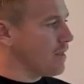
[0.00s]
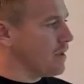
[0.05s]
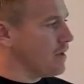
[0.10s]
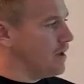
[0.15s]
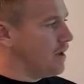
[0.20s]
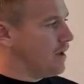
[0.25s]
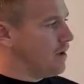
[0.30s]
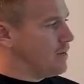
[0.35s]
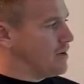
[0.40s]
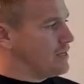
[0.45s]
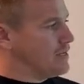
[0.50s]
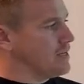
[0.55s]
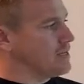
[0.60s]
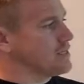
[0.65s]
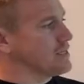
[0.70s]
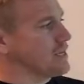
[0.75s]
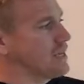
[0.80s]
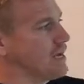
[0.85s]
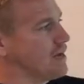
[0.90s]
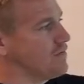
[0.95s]
It
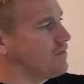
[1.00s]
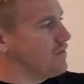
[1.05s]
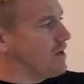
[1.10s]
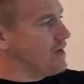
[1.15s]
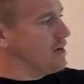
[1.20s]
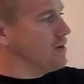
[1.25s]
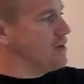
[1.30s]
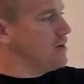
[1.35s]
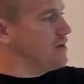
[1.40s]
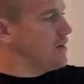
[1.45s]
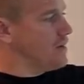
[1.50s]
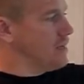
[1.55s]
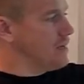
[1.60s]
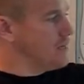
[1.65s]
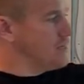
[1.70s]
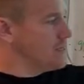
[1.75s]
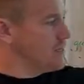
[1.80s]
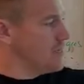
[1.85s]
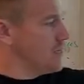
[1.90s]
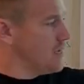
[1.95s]
doesn't have that
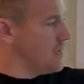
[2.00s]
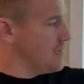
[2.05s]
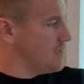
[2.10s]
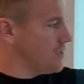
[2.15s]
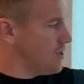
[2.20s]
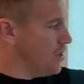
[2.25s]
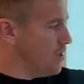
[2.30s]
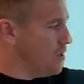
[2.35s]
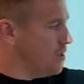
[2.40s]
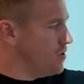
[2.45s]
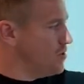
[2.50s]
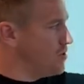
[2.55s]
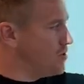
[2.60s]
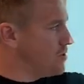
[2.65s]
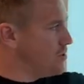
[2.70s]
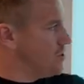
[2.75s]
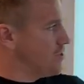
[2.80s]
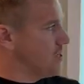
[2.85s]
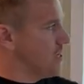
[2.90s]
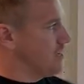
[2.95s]
nucleus, it's got loose
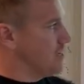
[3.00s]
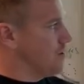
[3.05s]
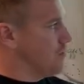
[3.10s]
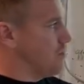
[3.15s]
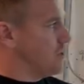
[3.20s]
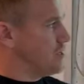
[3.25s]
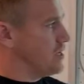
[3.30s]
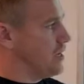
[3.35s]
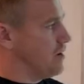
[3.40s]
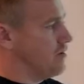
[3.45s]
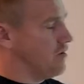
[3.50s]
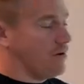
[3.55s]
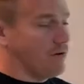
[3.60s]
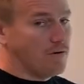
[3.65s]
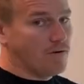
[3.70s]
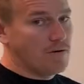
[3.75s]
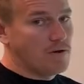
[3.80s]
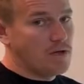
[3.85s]
genetic material.